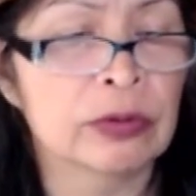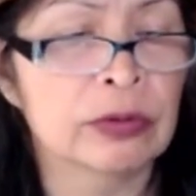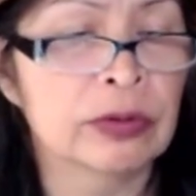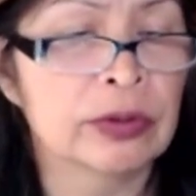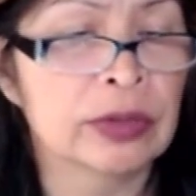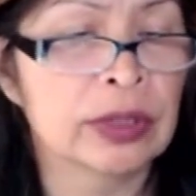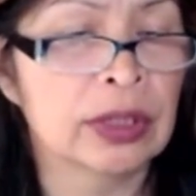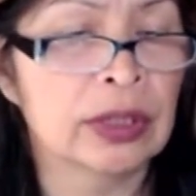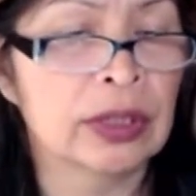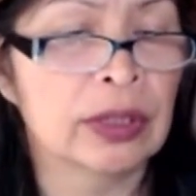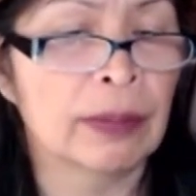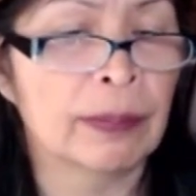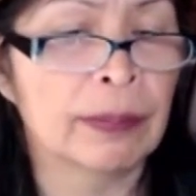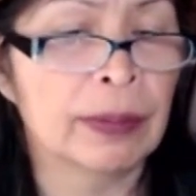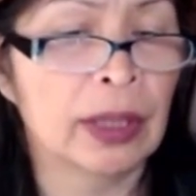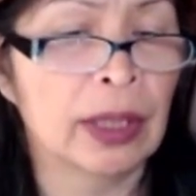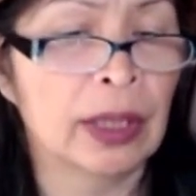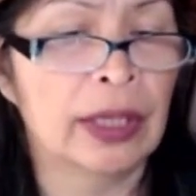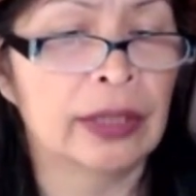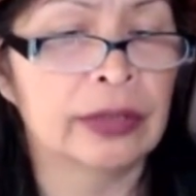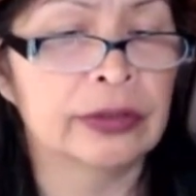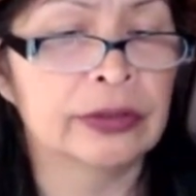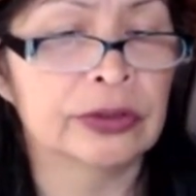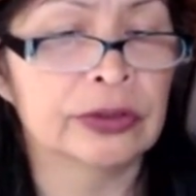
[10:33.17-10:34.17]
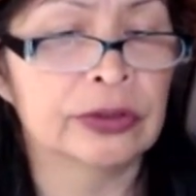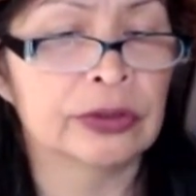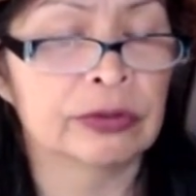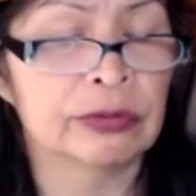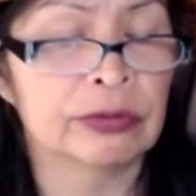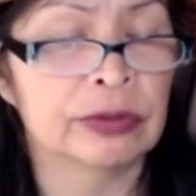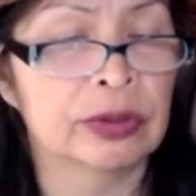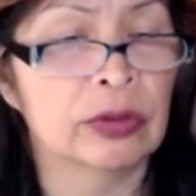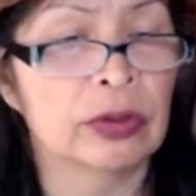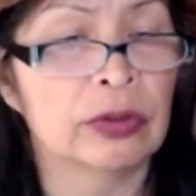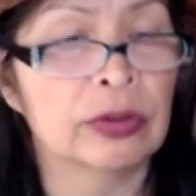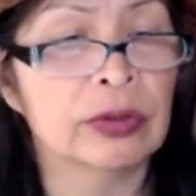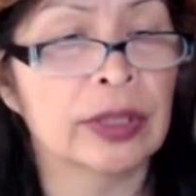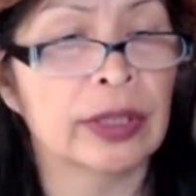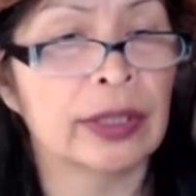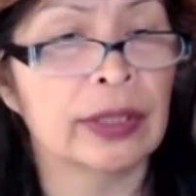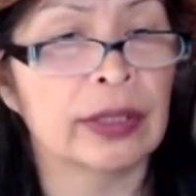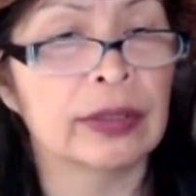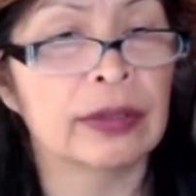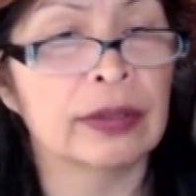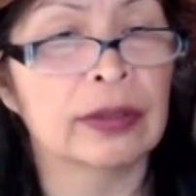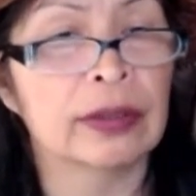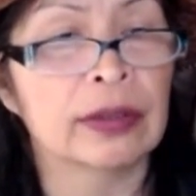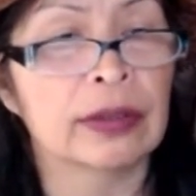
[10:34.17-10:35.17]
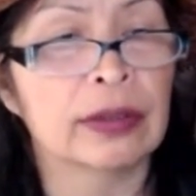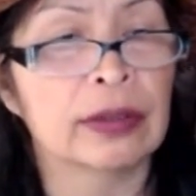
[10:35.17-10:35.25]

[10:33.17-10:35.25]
looking at plans to relocate